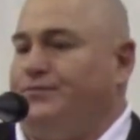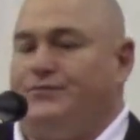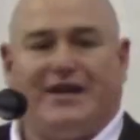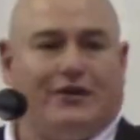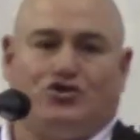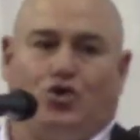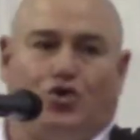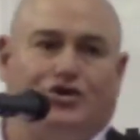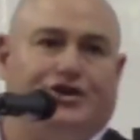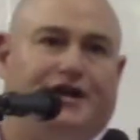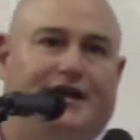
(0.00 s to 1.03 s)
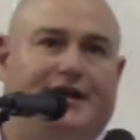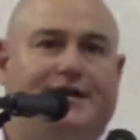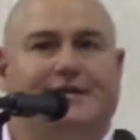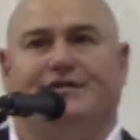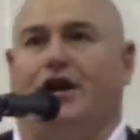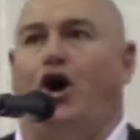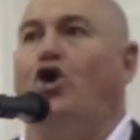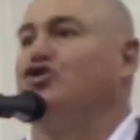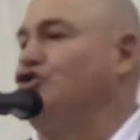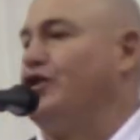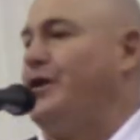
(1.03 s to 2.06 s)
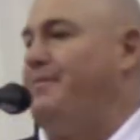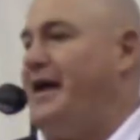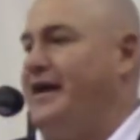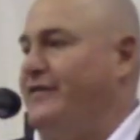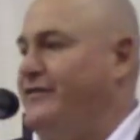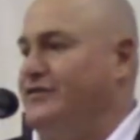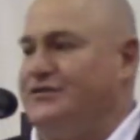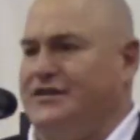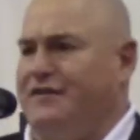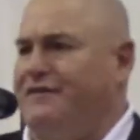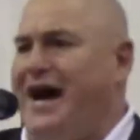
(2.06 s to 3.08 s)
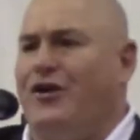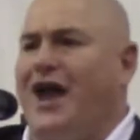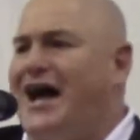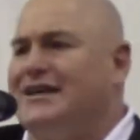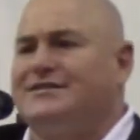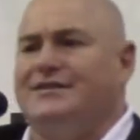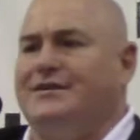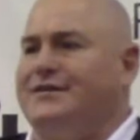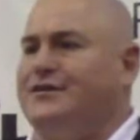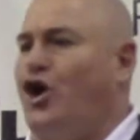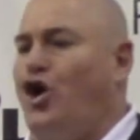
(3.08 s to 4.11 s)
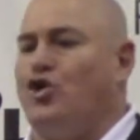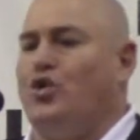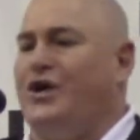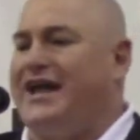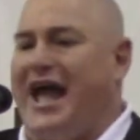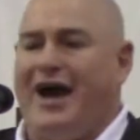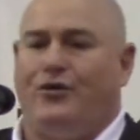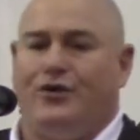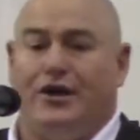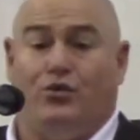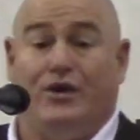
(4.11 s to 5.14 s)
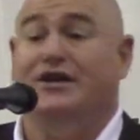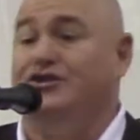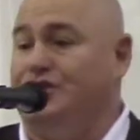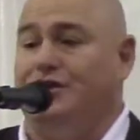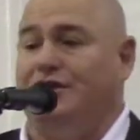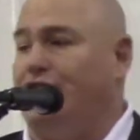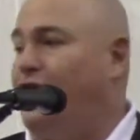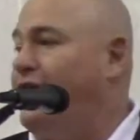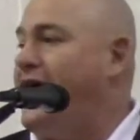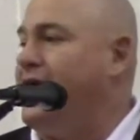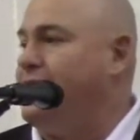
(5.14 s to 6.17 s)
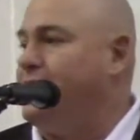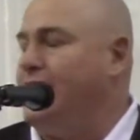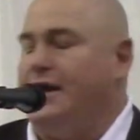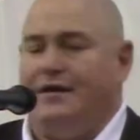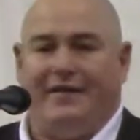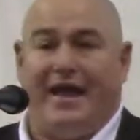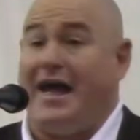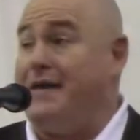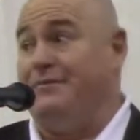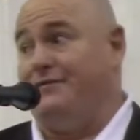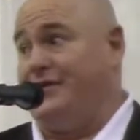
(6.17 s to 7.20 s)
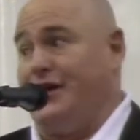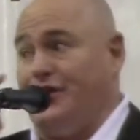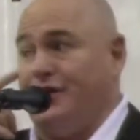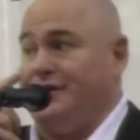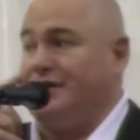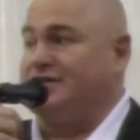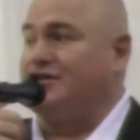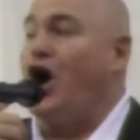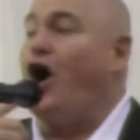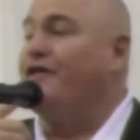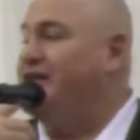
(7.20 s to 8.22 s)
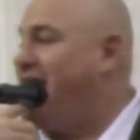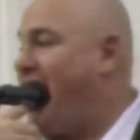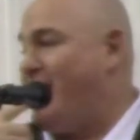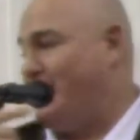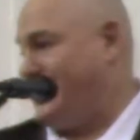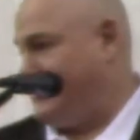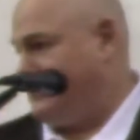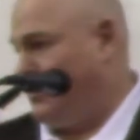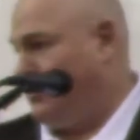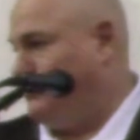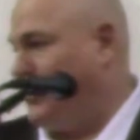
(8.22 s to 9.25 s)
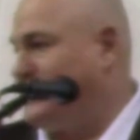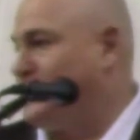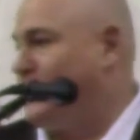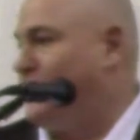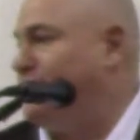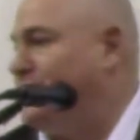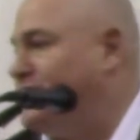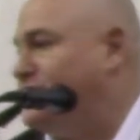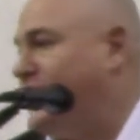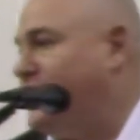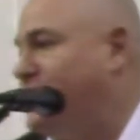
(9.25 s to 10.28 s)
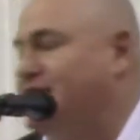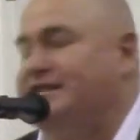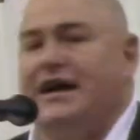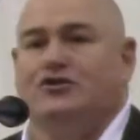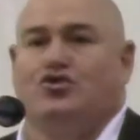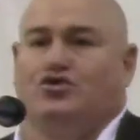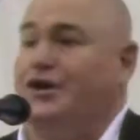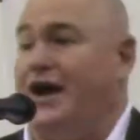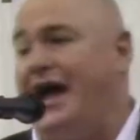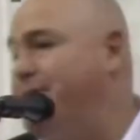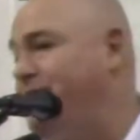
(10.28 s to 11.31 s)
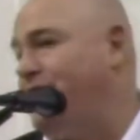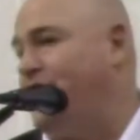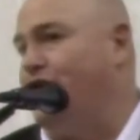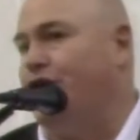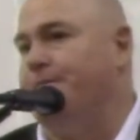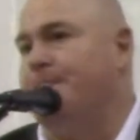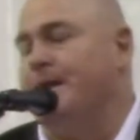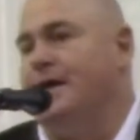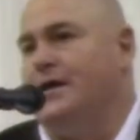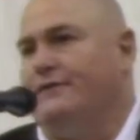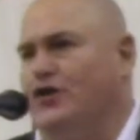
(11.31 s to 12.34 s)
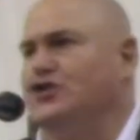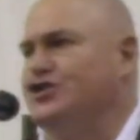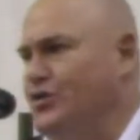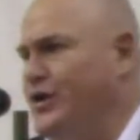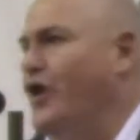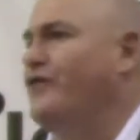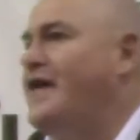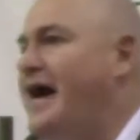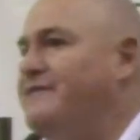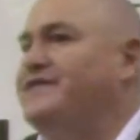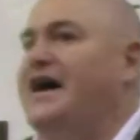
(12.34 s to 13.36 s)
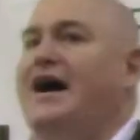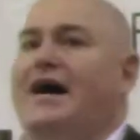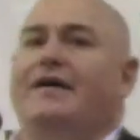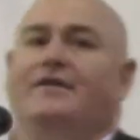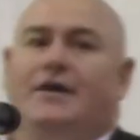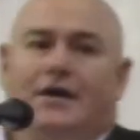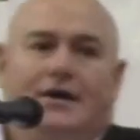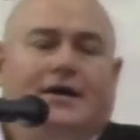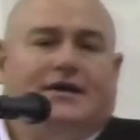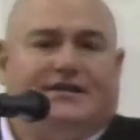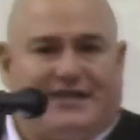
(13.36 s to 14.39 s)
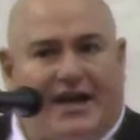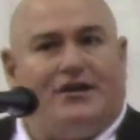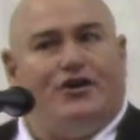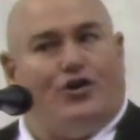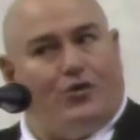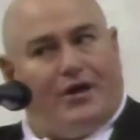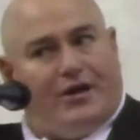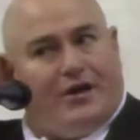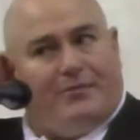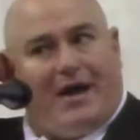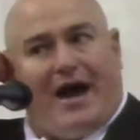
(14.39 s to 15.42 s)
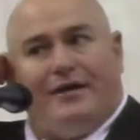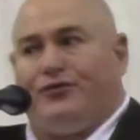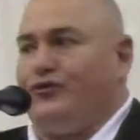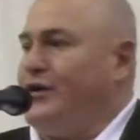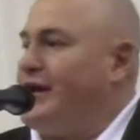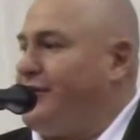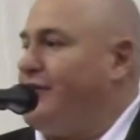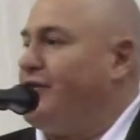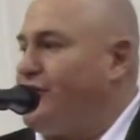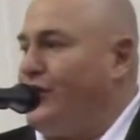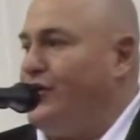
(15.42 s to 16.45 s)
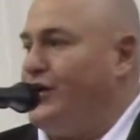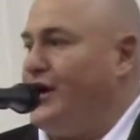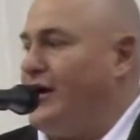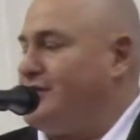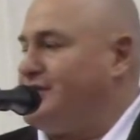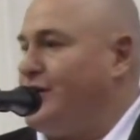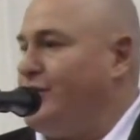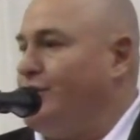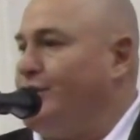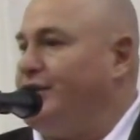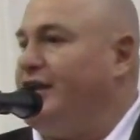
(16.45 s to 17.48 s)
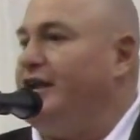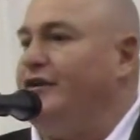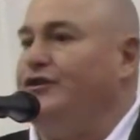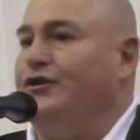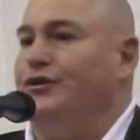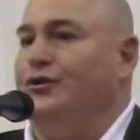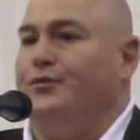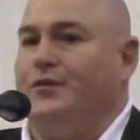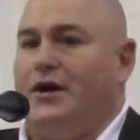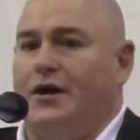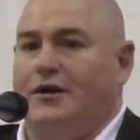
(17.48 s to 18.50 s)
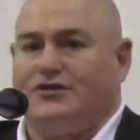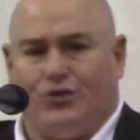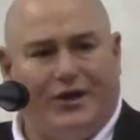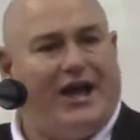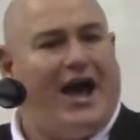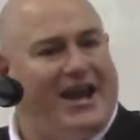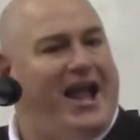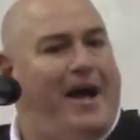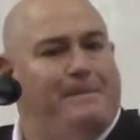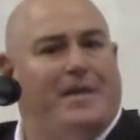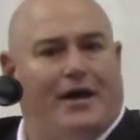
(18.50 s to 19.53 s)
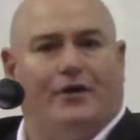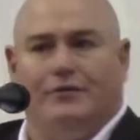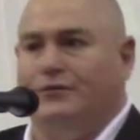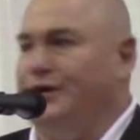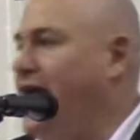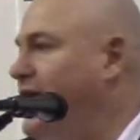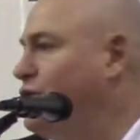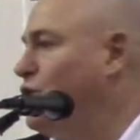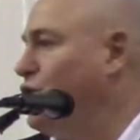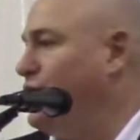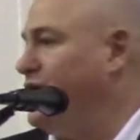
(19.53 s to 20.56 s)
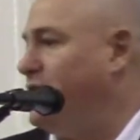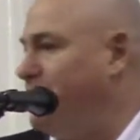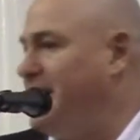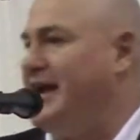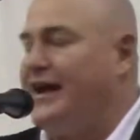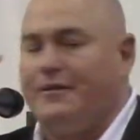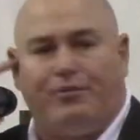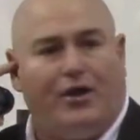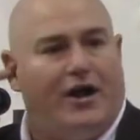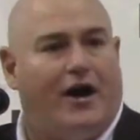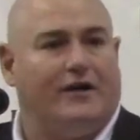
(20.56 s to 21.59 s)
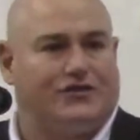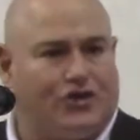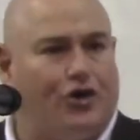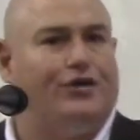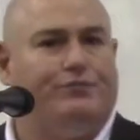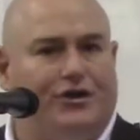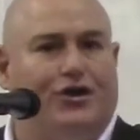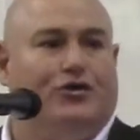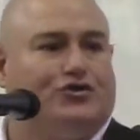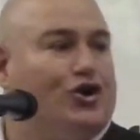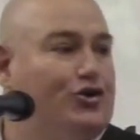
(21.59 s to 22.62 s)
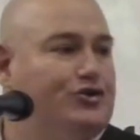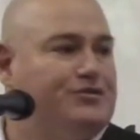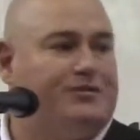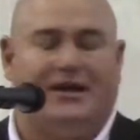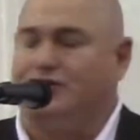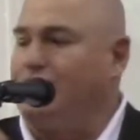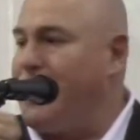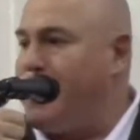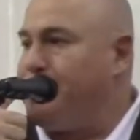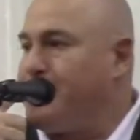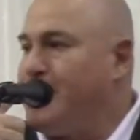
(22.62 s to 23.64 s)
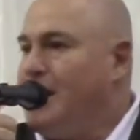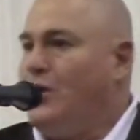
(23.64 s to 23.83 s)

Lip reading: South Georgia is ultra competitive. It was in the Valdosta, Colquitt County region and all that. And they hadn't been very good. This is Coffee County, a little place called in South Georgia. It hadn't been very good. First year we go 5-5. Second year we ended up 9-3, and I think the third year I was there we went 10-2. So we kind of got better. We got where we need to be. Got the playoffs. Started turning some things around.